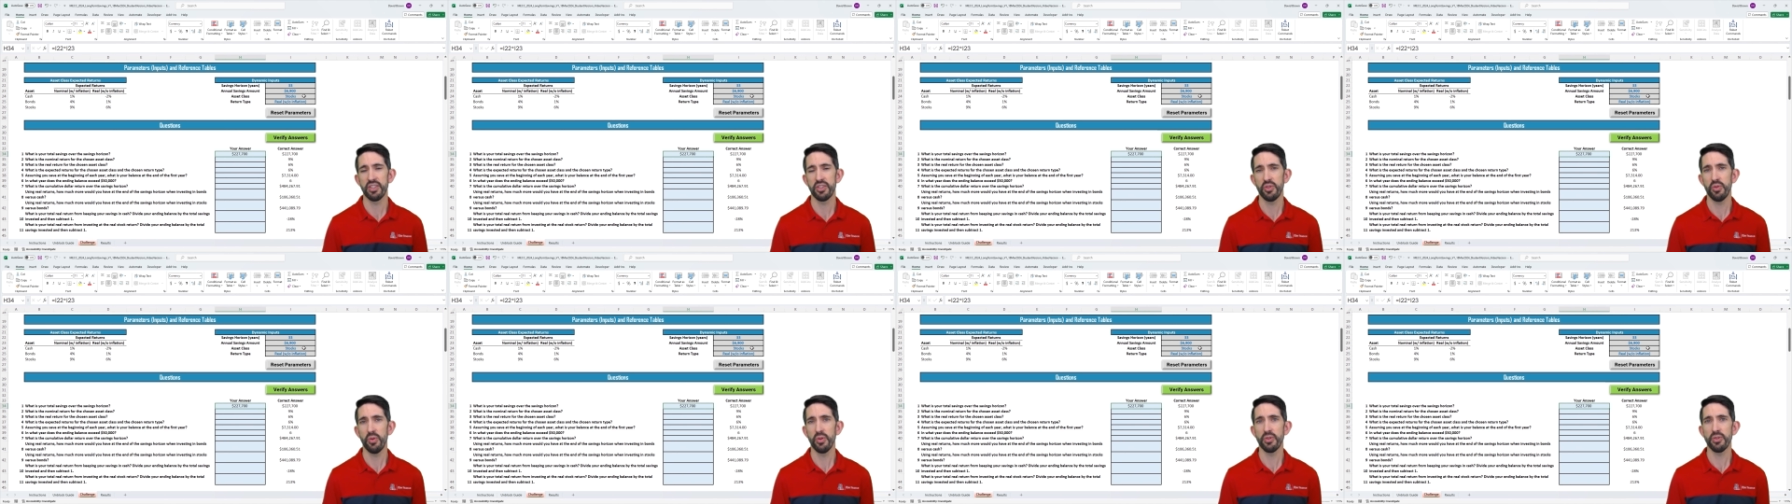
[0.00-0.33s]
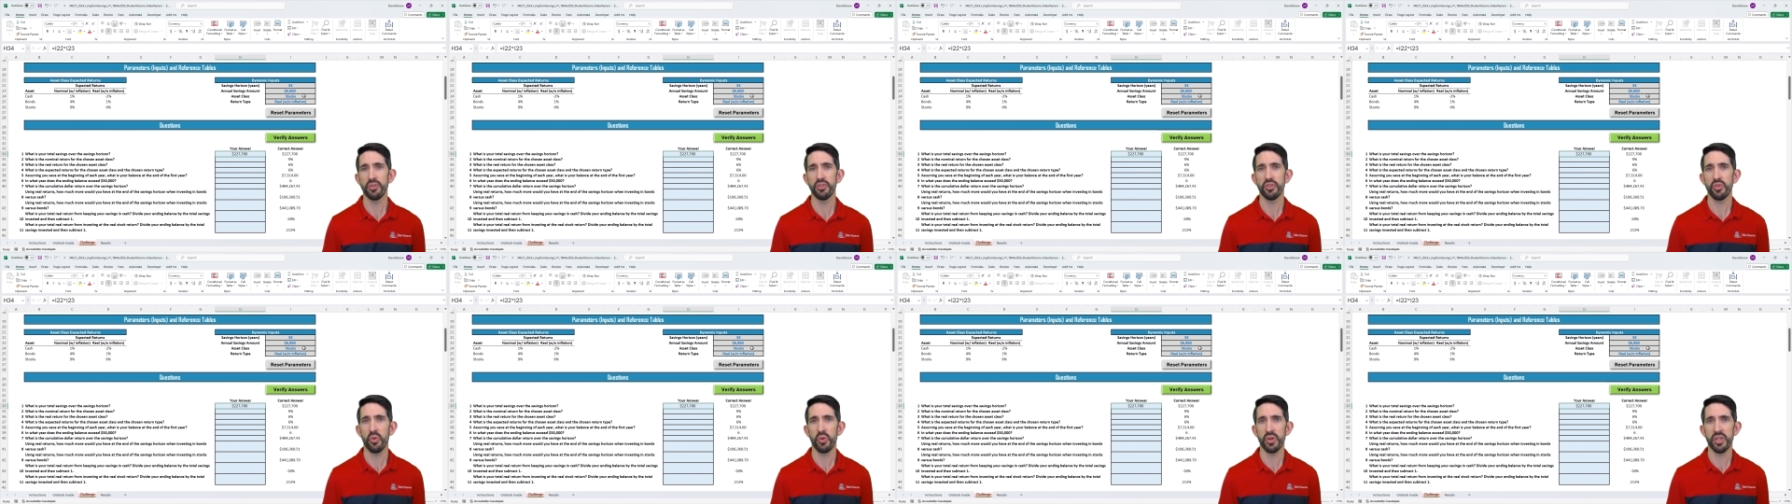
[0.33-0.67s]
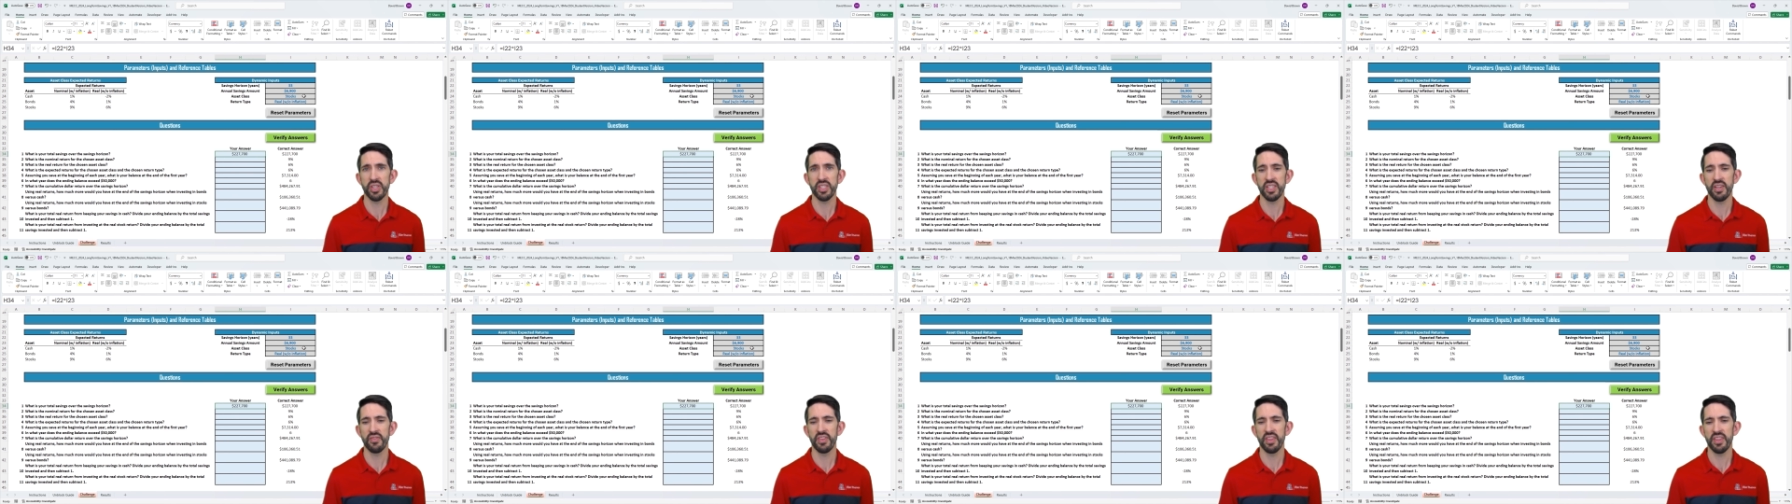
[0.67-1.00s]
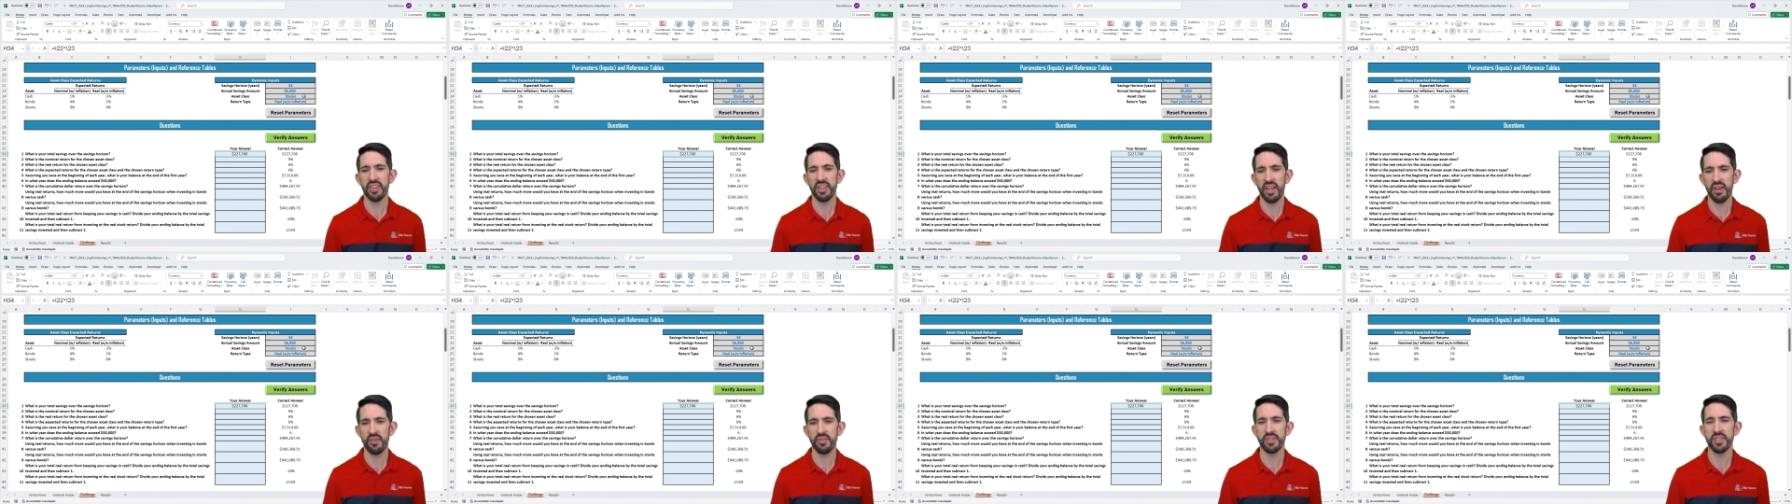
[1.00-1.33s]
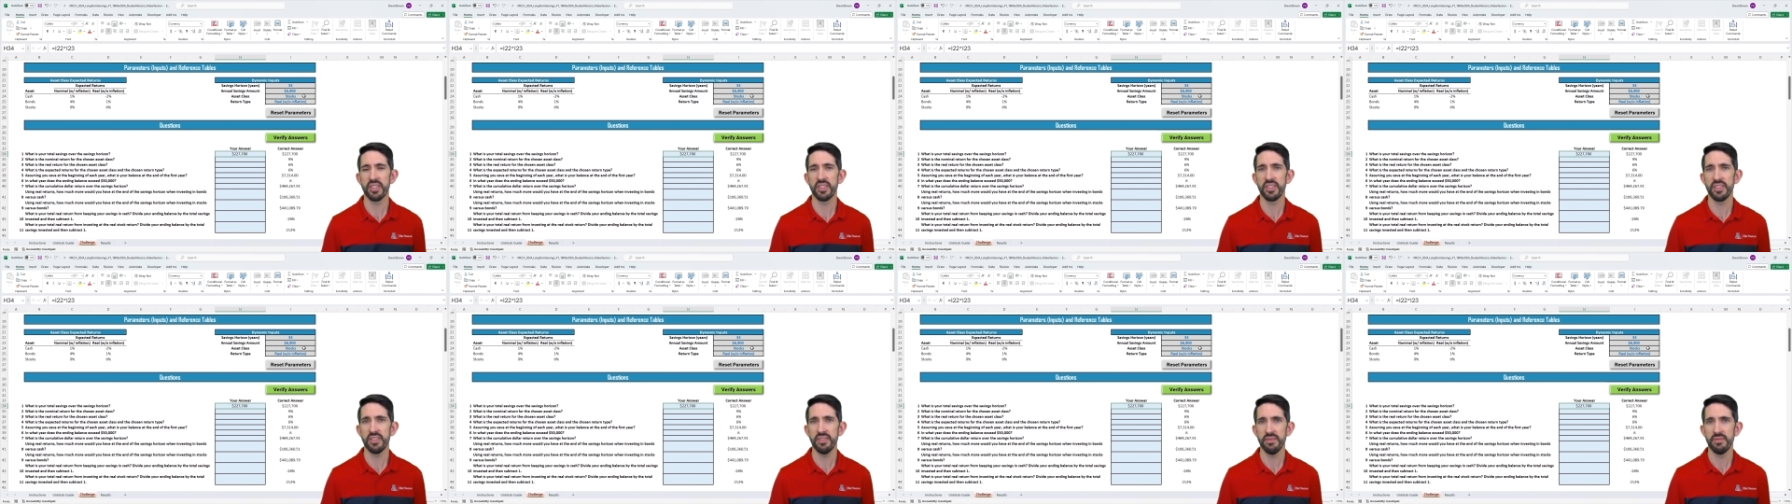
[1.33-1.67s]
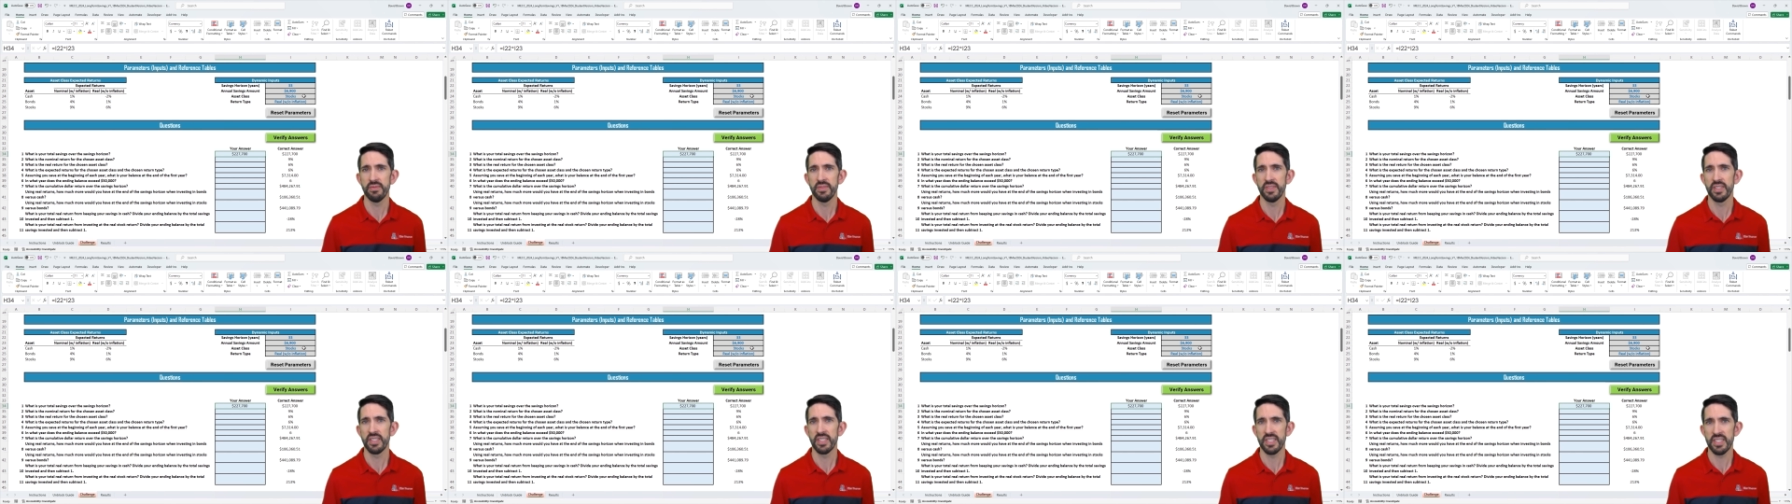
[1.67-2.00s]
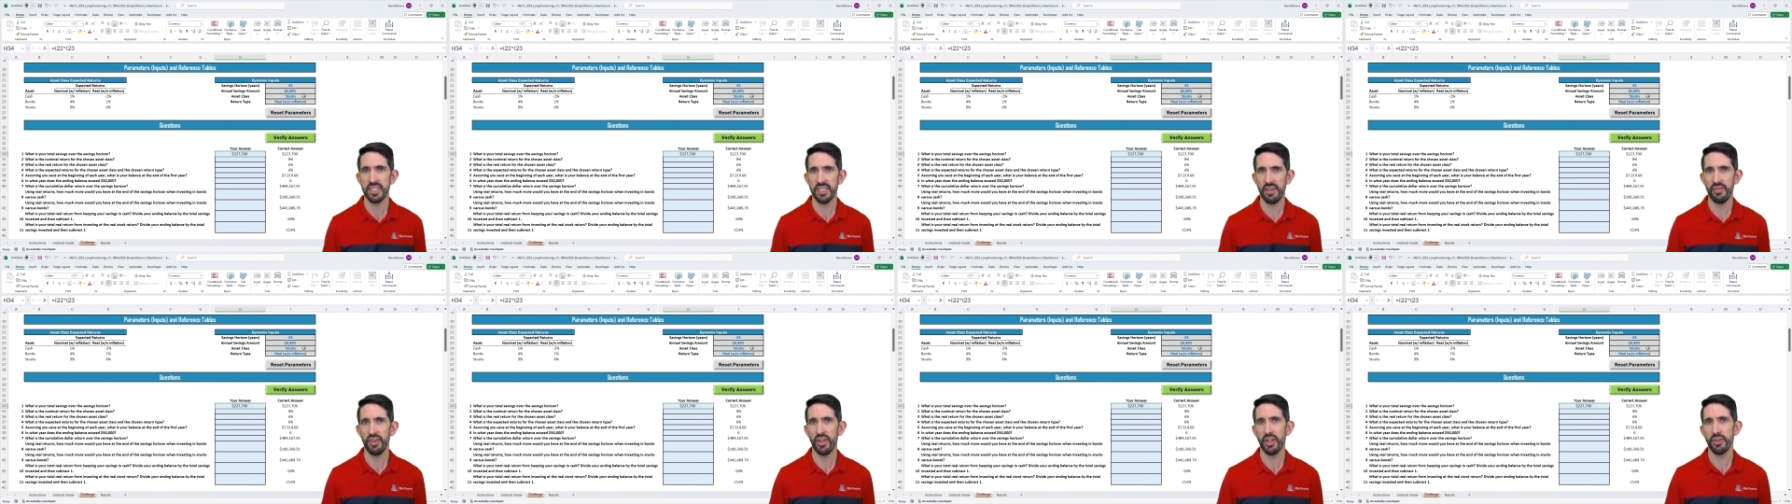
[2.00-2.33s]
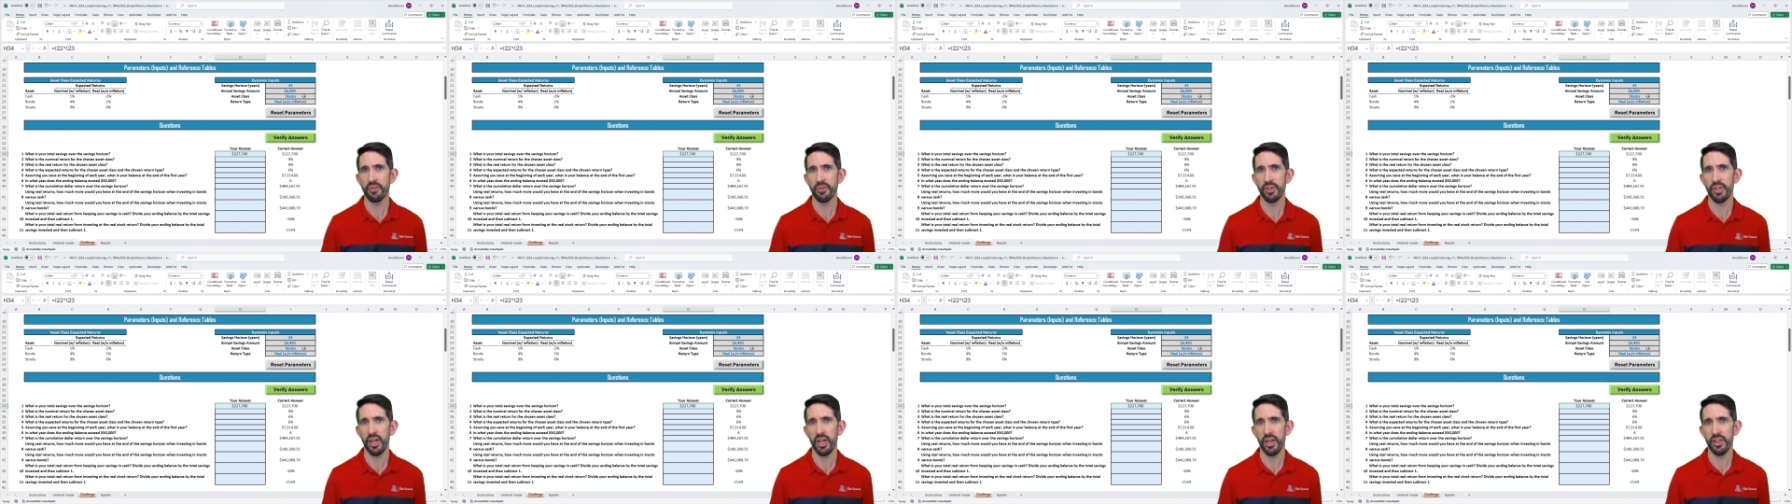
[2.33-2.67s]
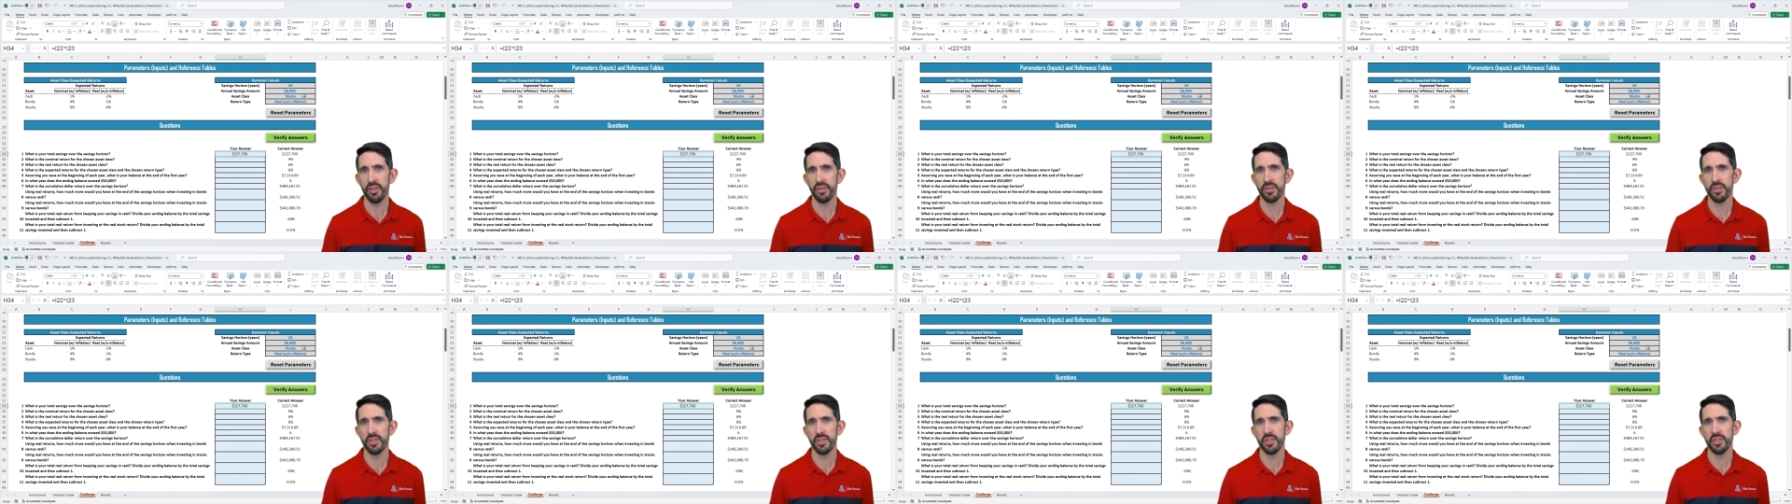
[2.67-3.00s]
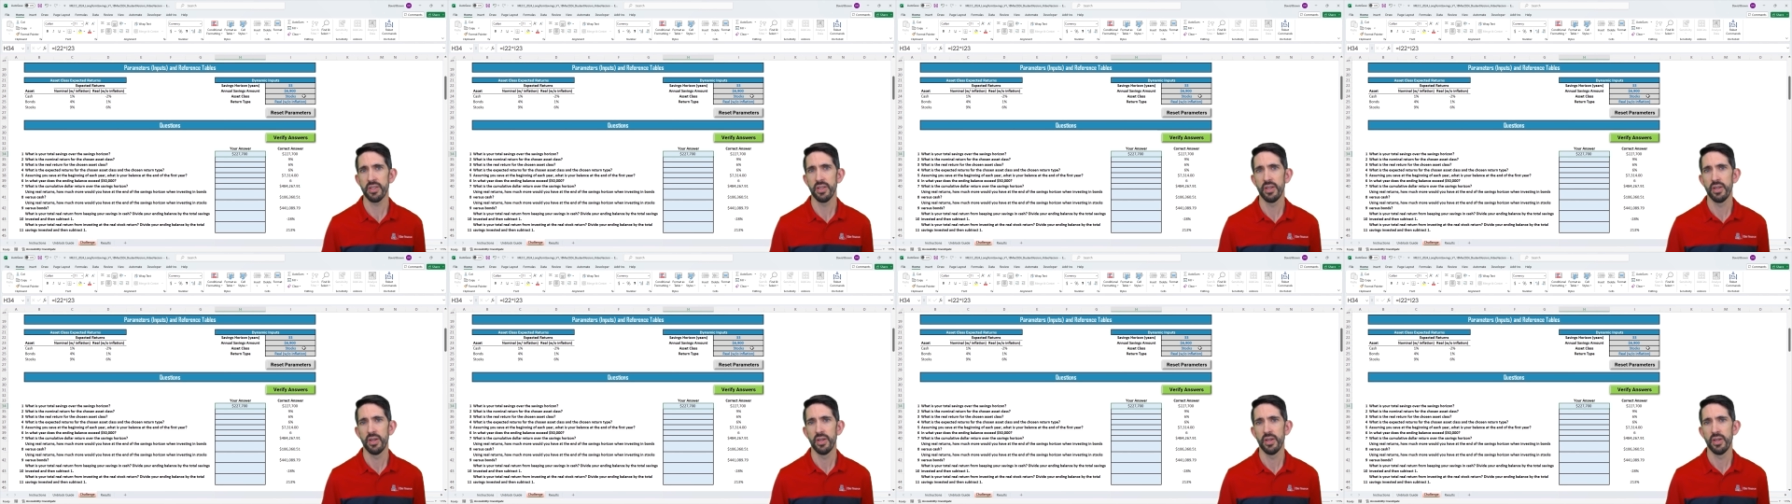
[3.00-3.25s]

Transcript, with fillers: $227,700